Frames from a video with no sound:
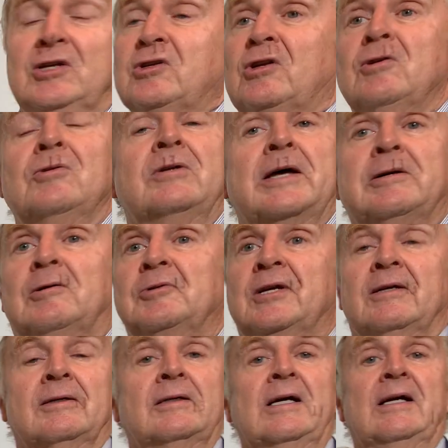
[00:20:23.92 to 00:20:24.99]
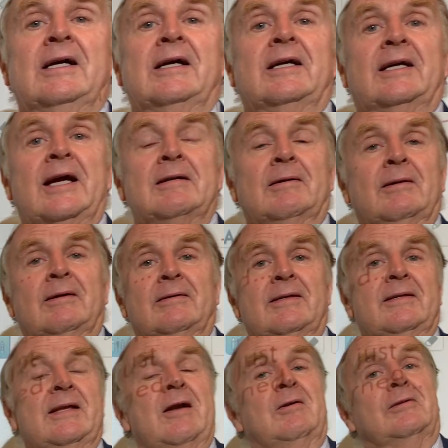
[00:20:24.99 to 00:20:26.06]
too little to get,
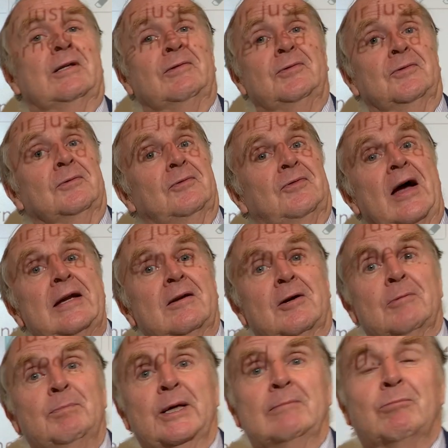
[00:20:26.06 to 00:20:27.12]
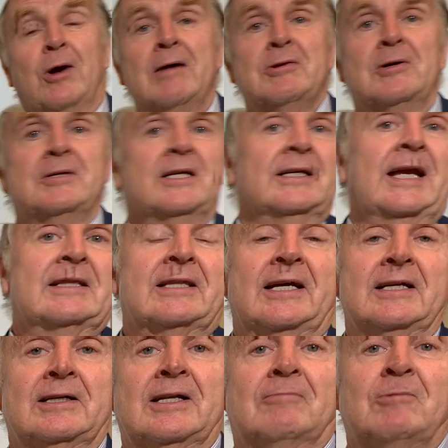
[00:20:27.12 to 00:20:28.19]
to fight her big brother to get
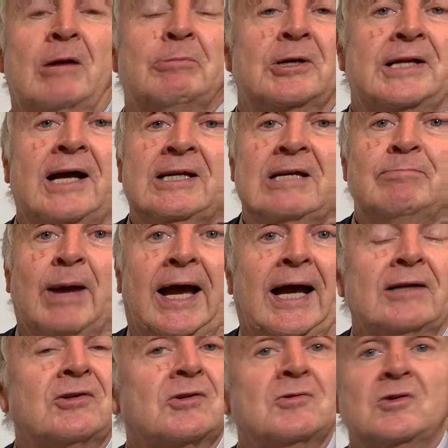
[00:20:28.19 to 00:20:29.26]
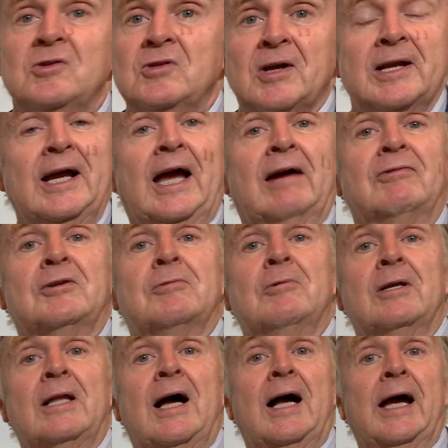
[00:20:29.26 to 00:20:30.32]
that rubber ducky back, so she's going to have to
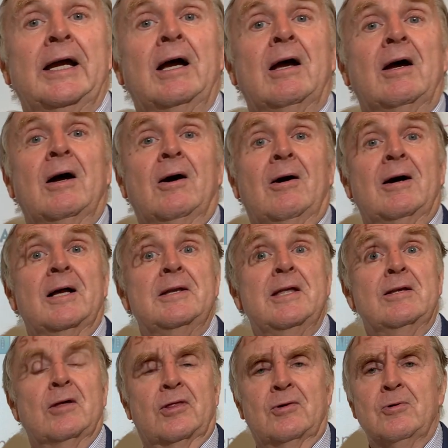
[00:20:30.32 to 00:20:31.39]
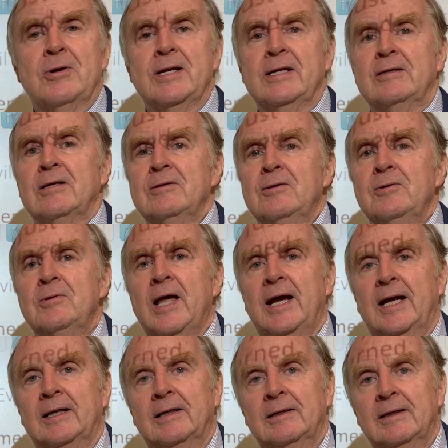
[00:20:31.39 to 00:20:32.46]
rely on the authority to do
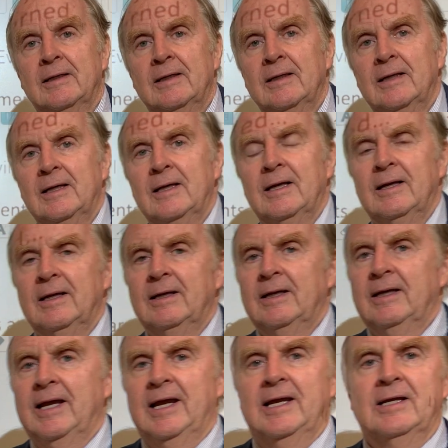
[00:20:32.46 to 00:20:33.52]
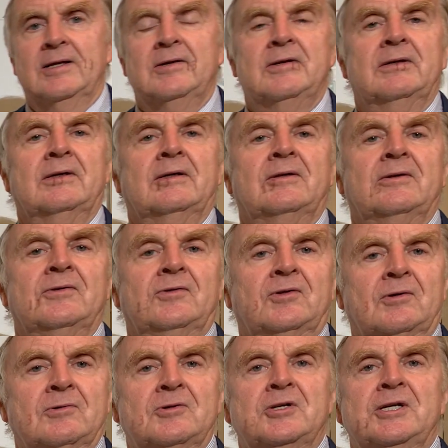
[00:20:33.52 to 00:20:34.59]
that. And
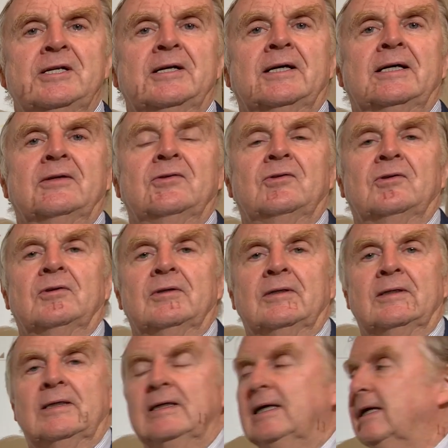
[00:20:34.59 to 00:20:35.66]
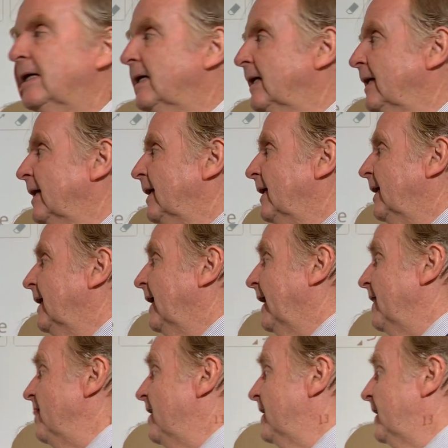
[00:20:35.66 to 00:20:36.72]
so she does.
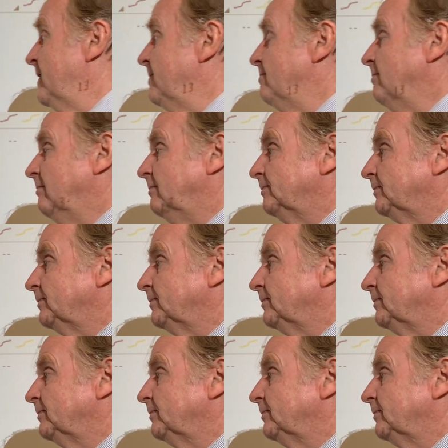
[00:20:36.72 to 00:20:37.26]
And then,